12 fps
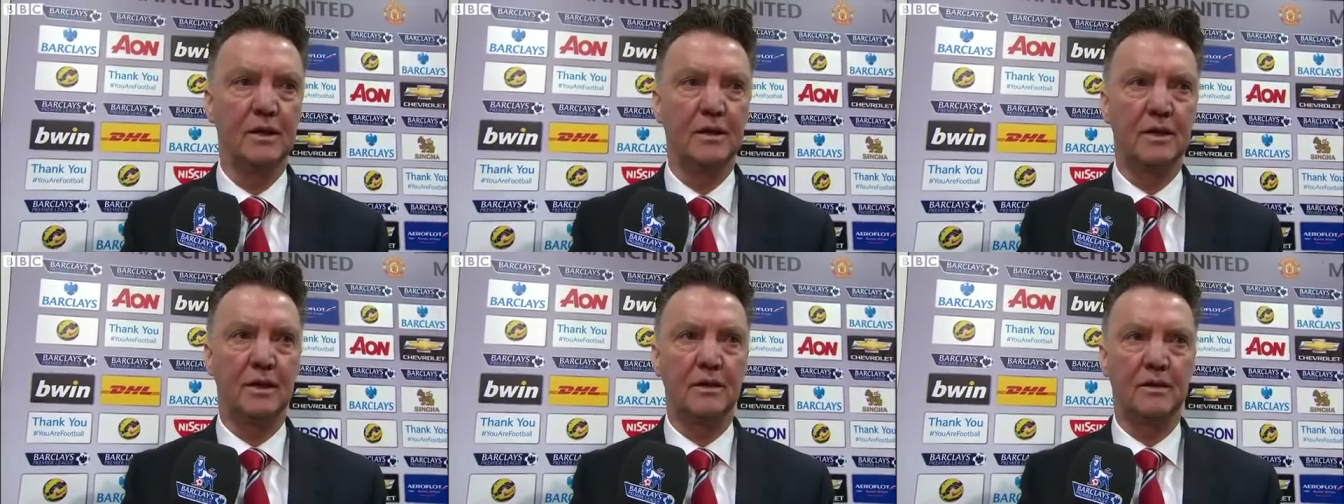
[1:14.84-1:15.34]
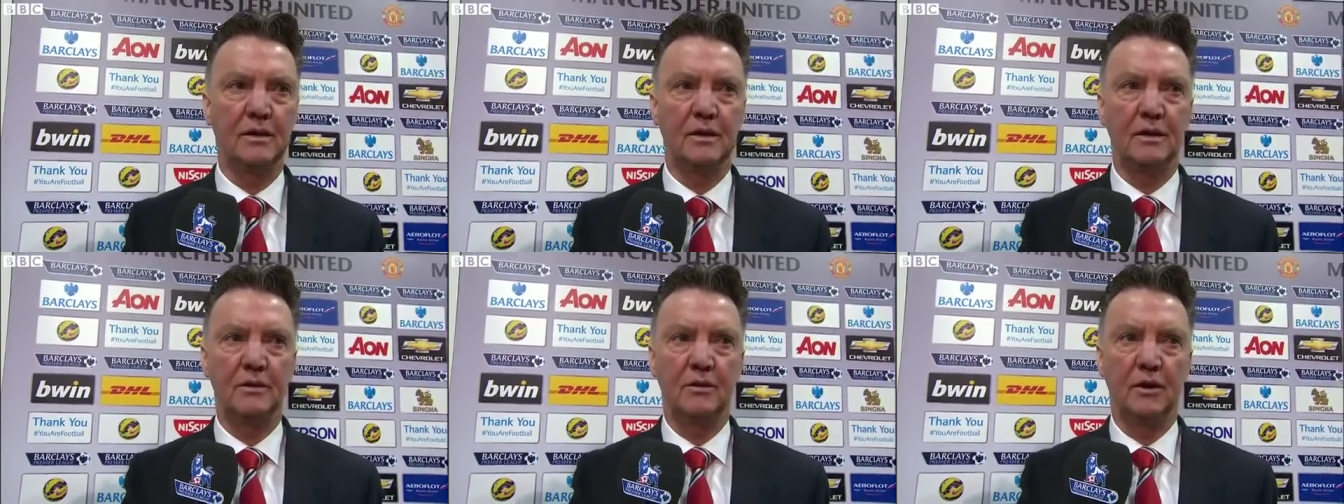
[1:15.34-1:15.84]
that
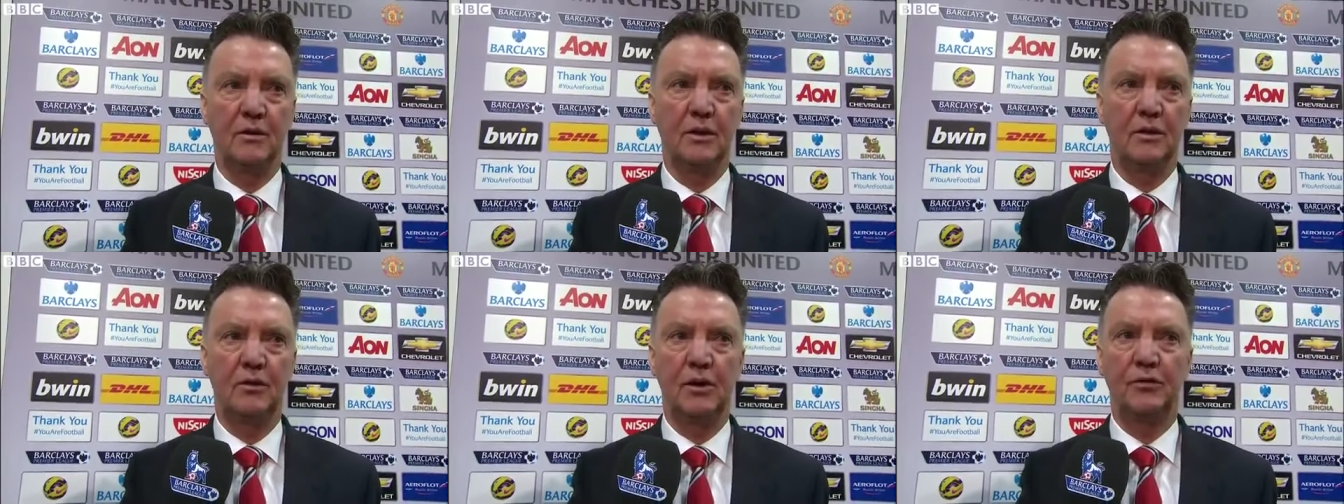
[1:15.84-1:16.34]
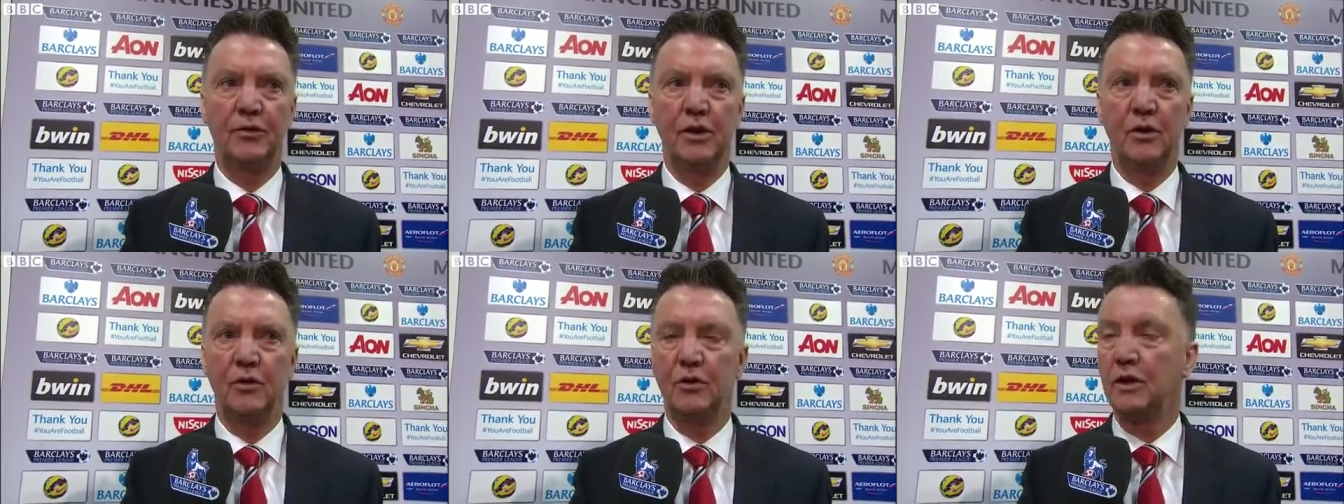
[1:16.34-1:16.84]
uh, a
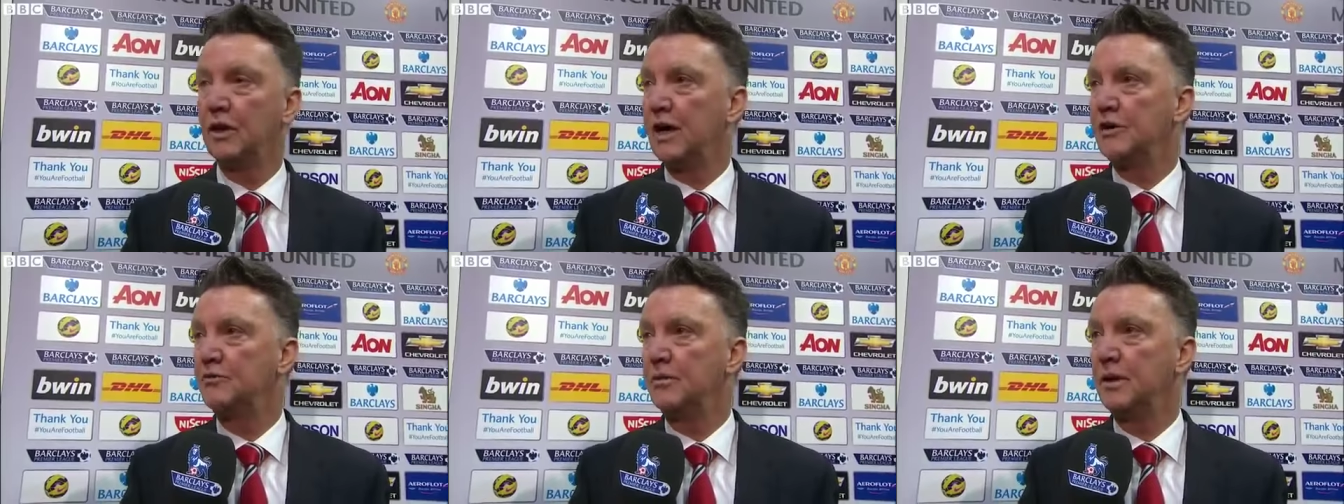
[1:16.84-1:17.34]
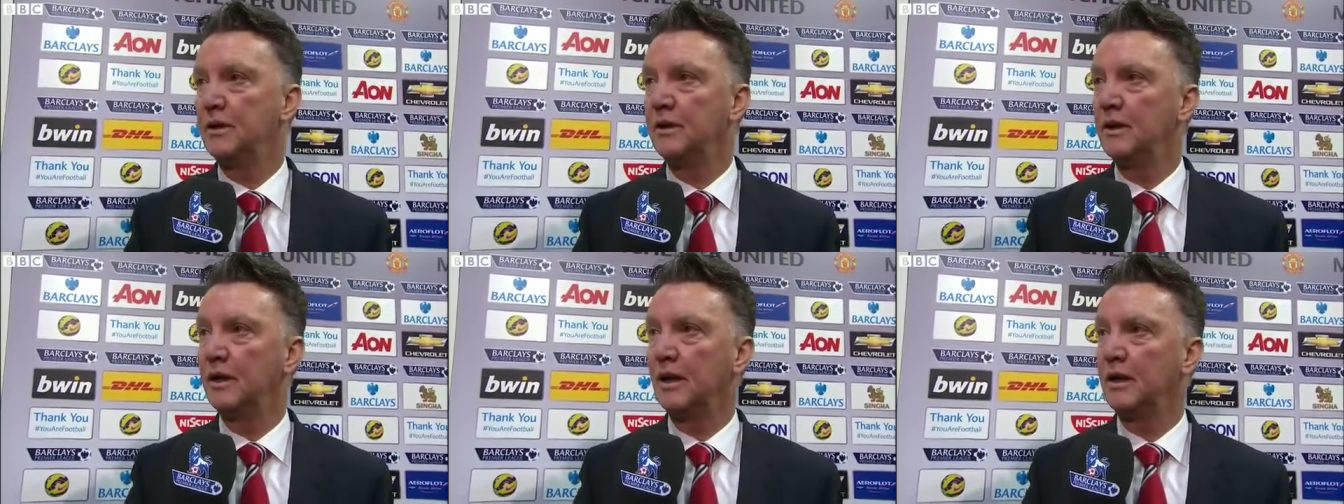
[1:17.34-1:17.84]
referee or the linesman
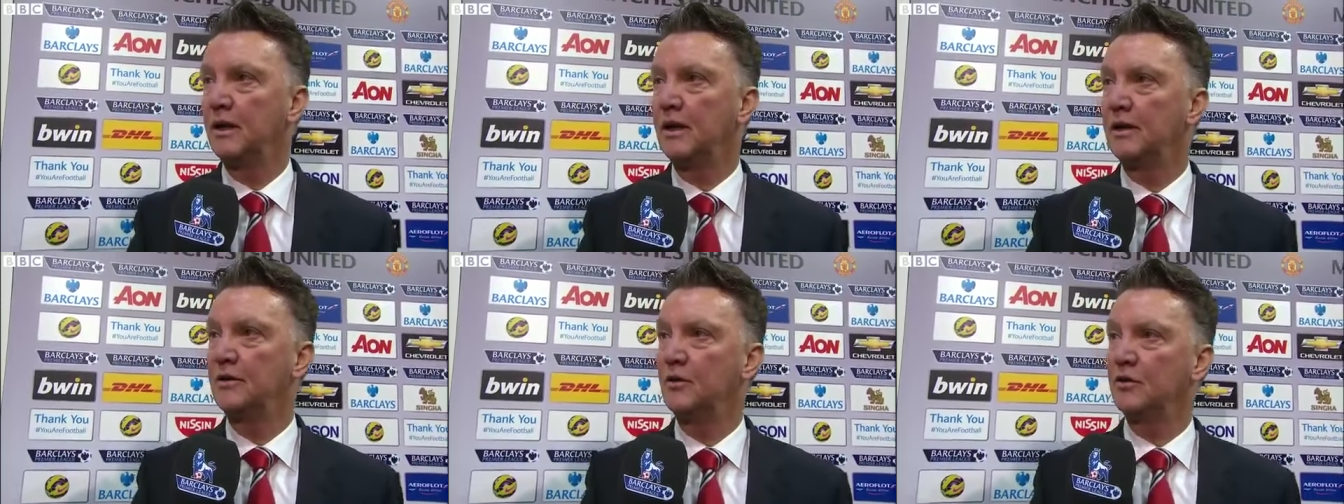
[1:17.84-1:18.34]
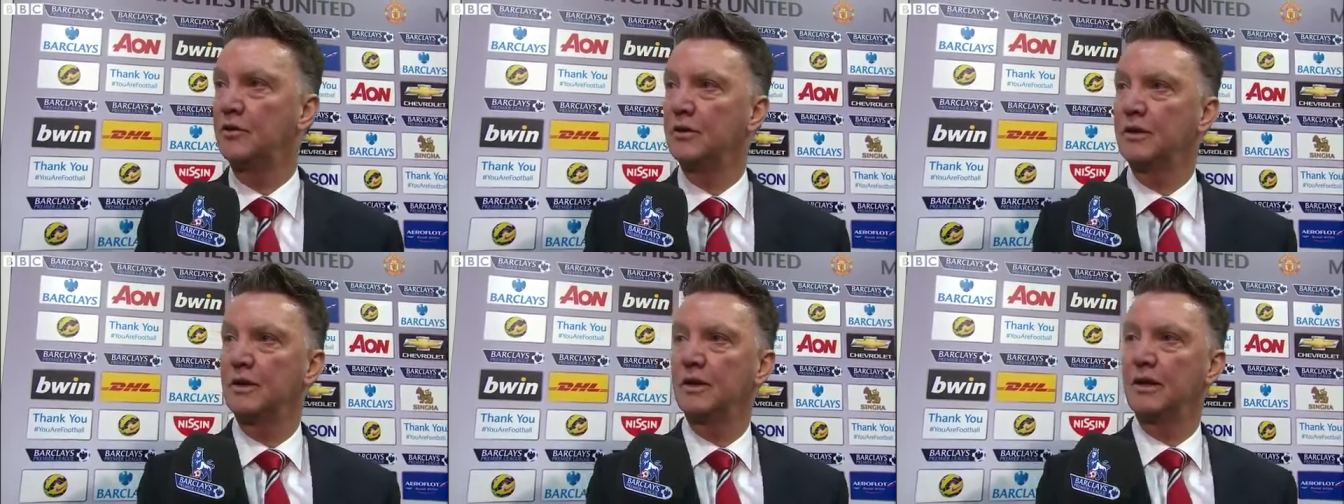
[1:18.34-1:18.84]
uh, are, are not
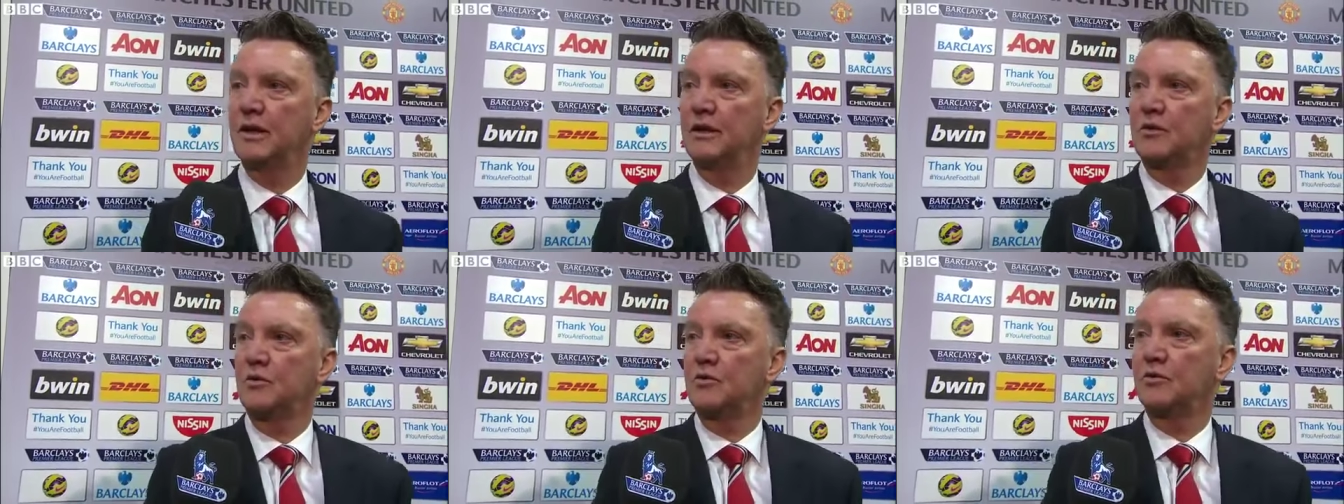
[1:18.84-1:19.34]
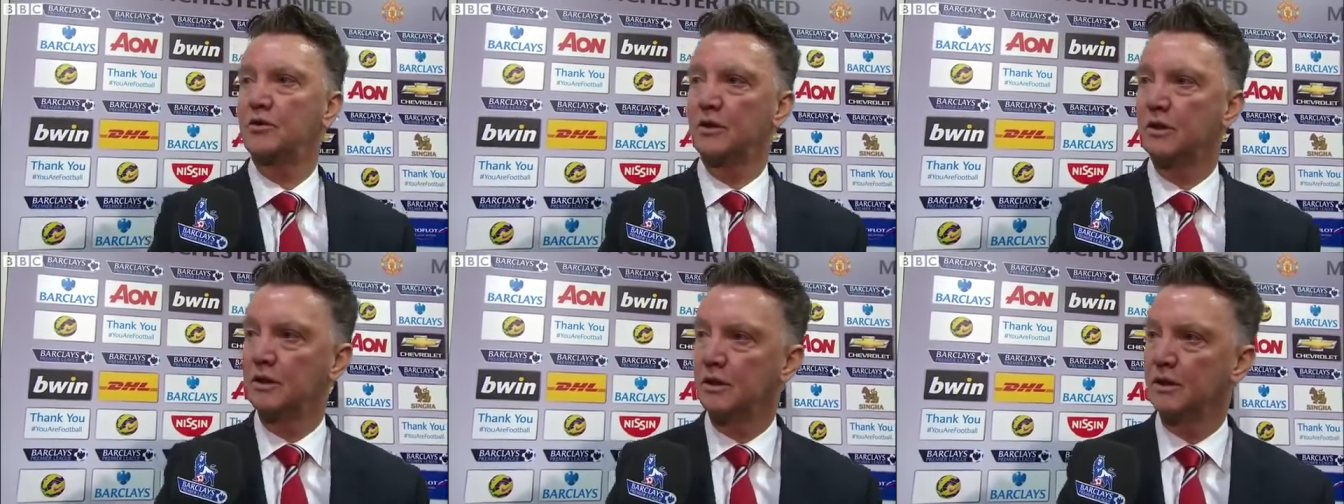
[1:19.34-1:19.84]
uh, in a good
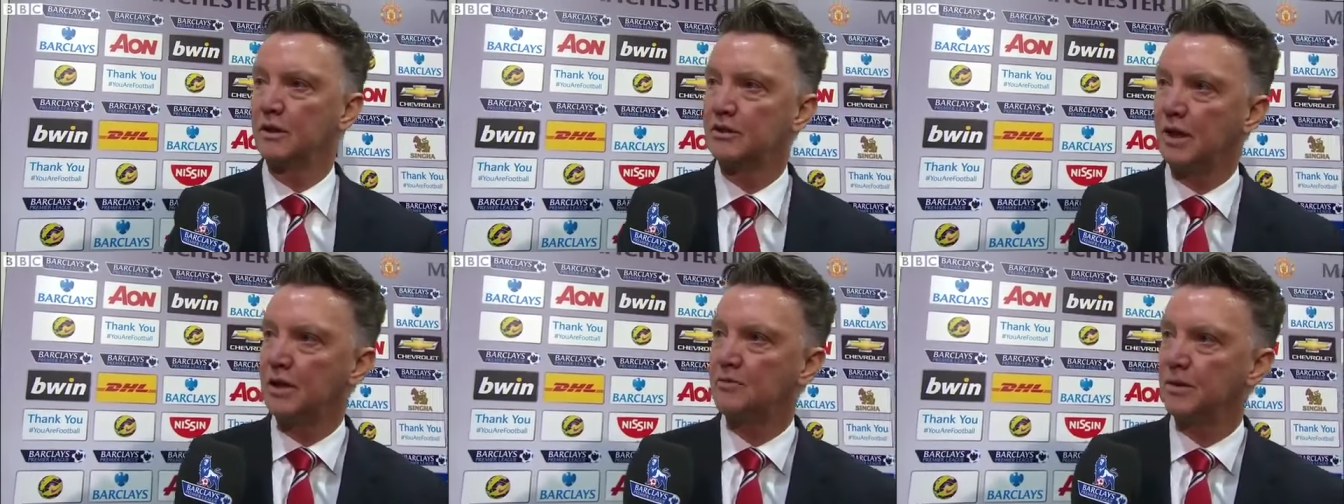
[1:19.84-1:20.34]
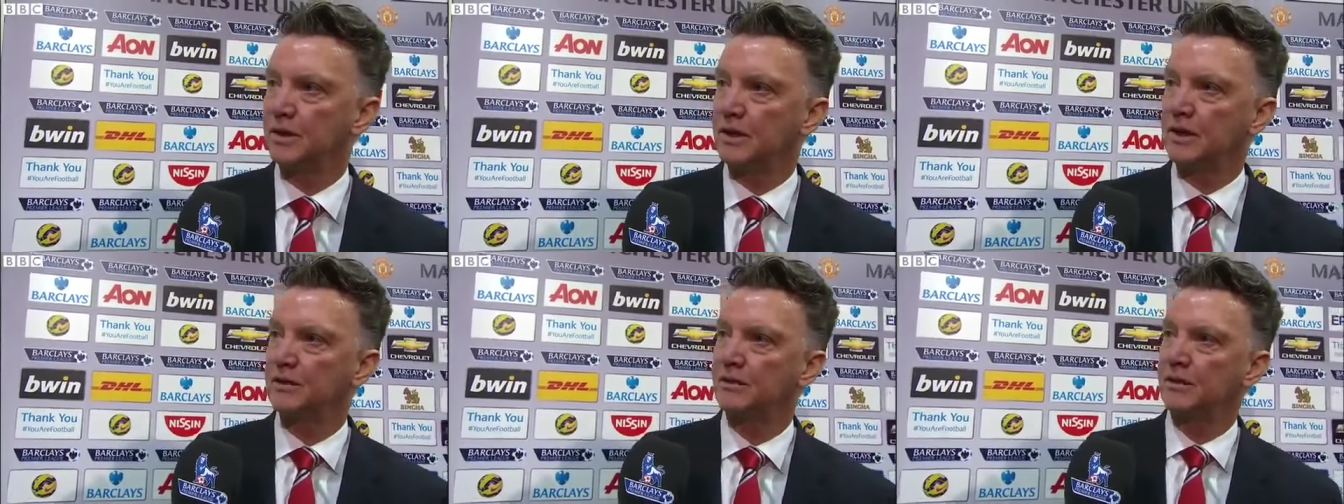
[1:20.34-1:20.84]
uh, shape at
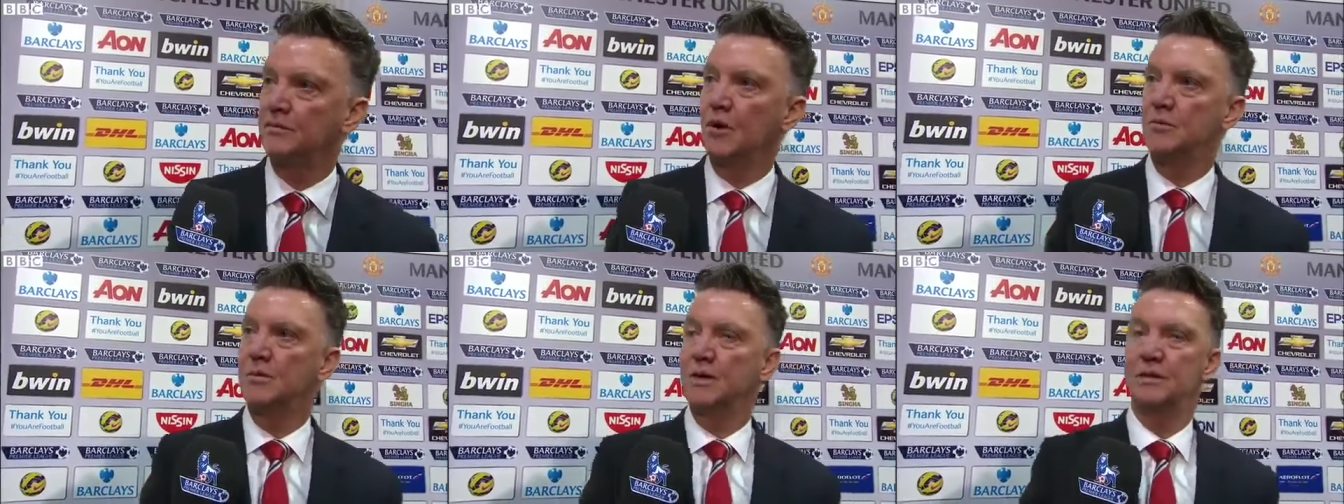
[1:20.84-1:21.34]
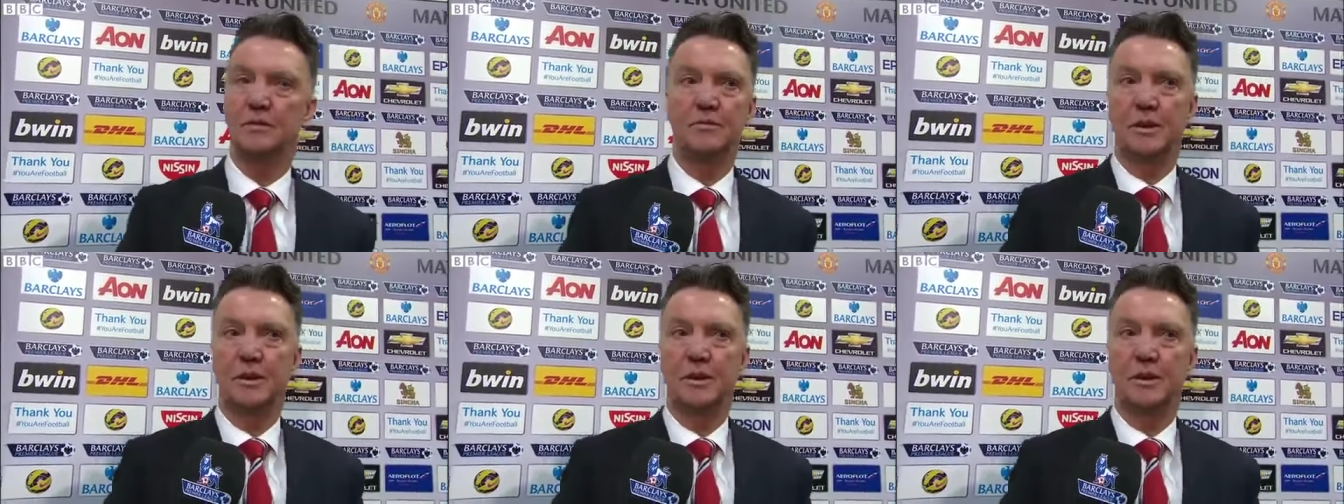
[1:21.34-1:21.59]
that uh, moment.